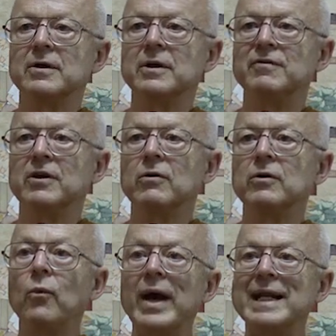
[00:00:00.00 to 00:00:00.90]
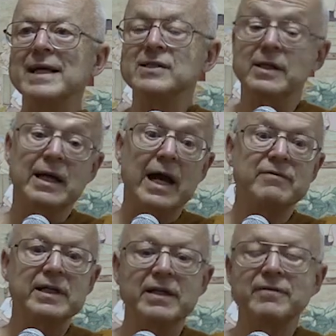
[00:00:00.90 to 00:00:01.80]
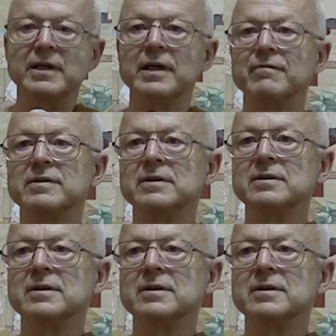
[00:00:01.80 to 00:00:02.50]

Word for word: If you go to weddings, you have to give a gift